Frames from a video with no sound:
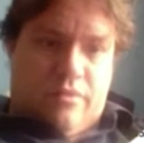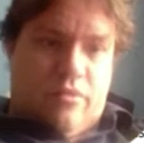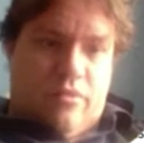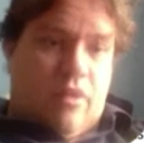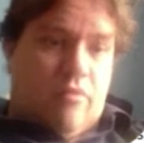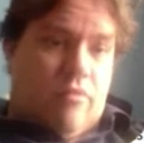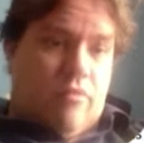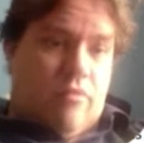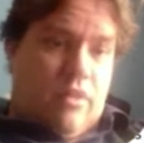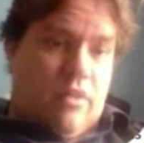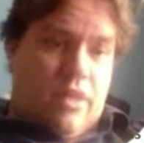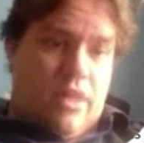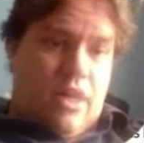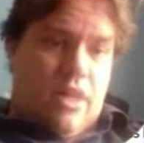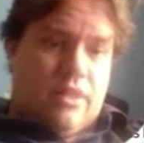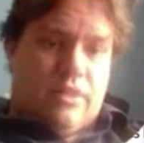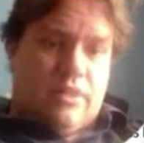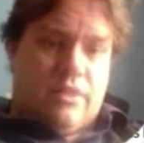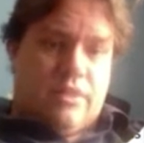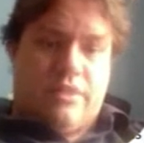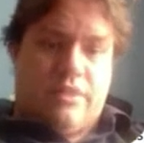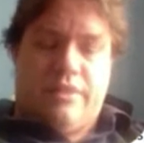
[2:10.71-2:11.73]
You have all the
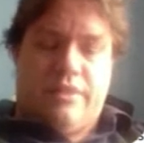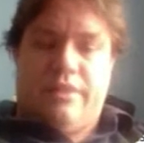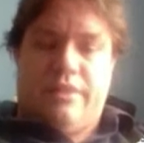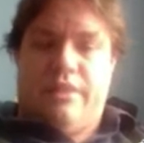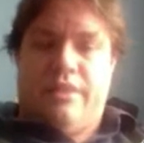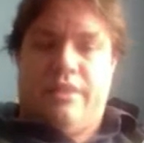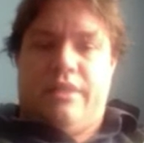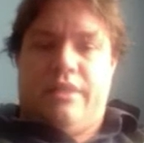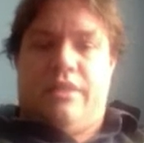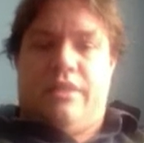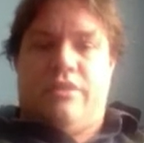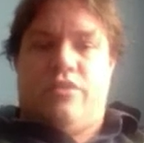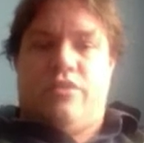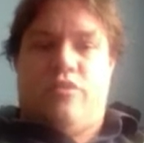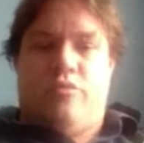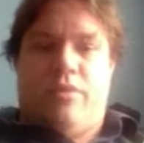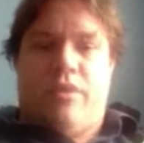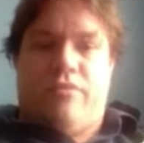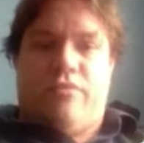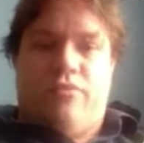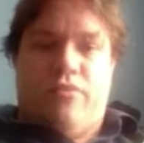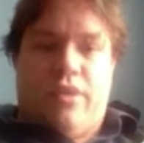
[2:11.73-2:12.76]
honors. So
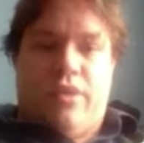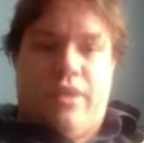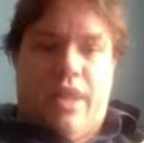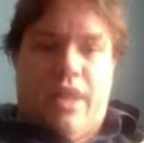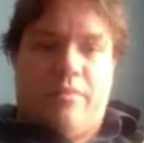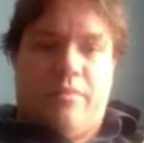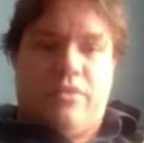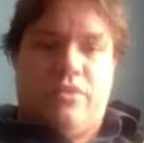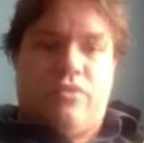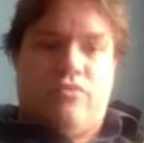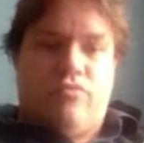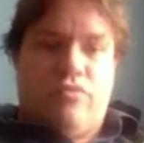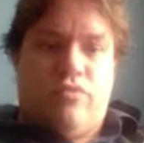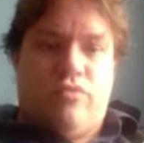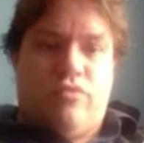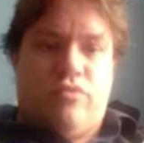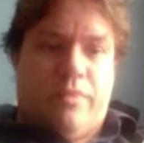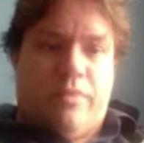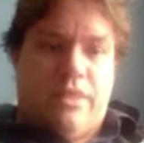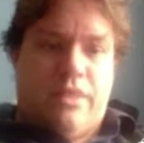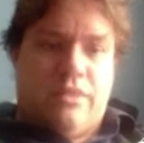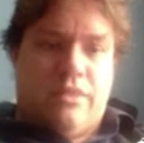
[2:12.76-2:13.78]
you make 4 diamonds, 3
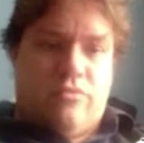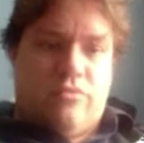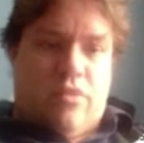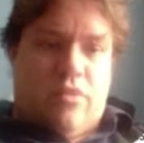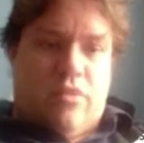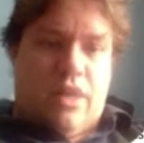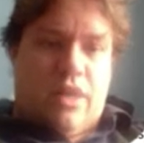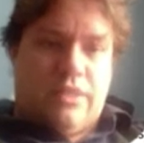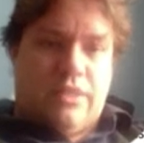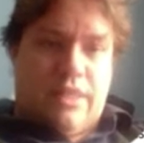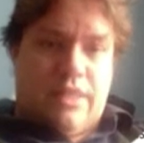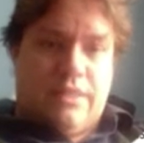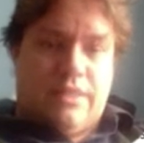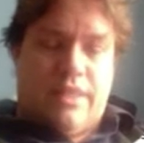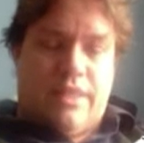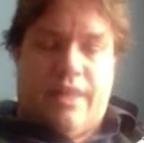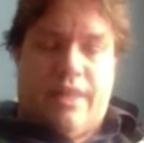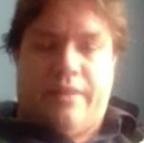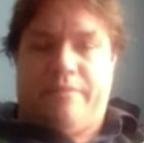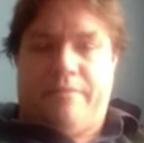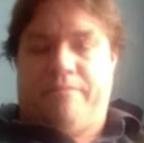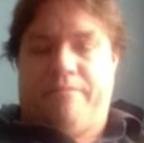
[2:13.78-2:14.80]
spades, and 2 hearts, that's
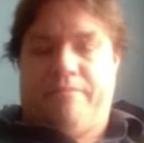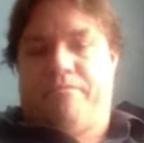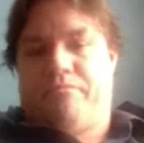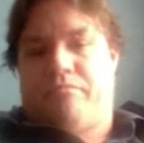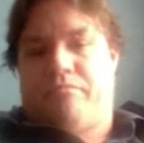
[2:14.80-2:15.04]
9.